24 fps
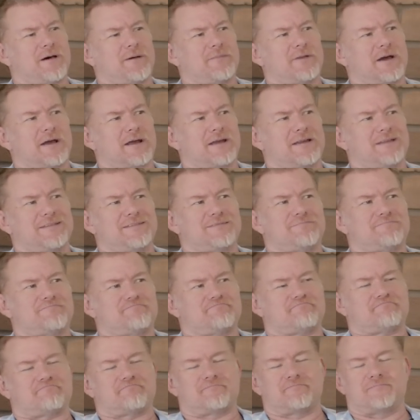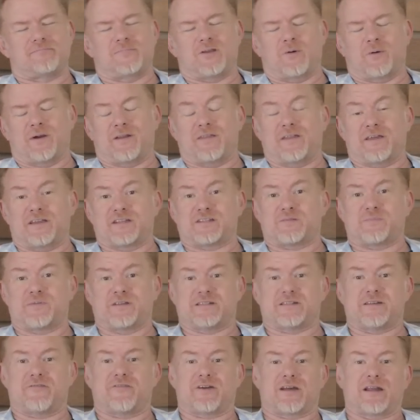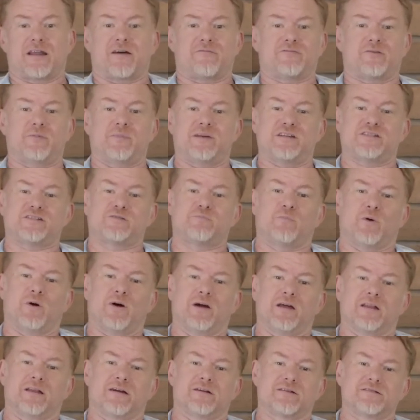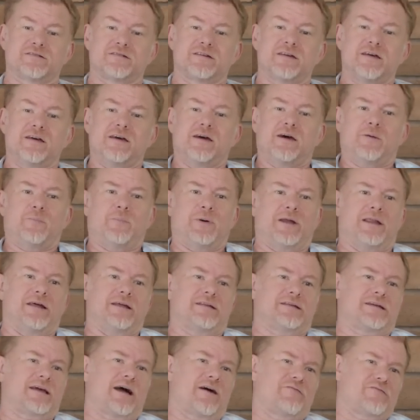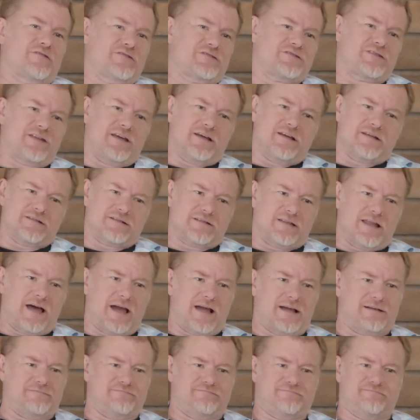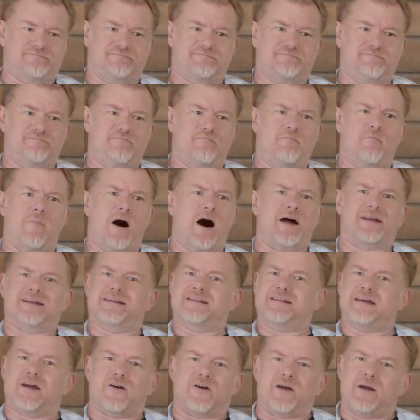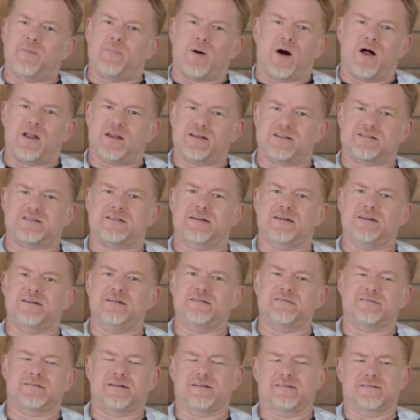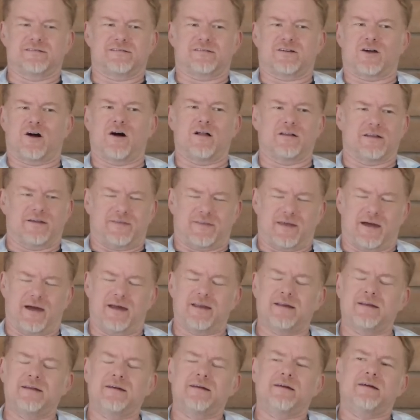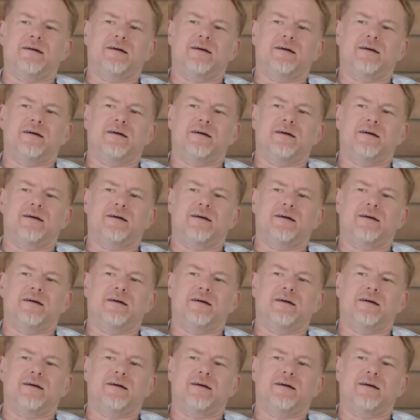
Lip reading: not going to do anything specific enough to be spoilers, but it covers things like monetary policy, doesn't call it that,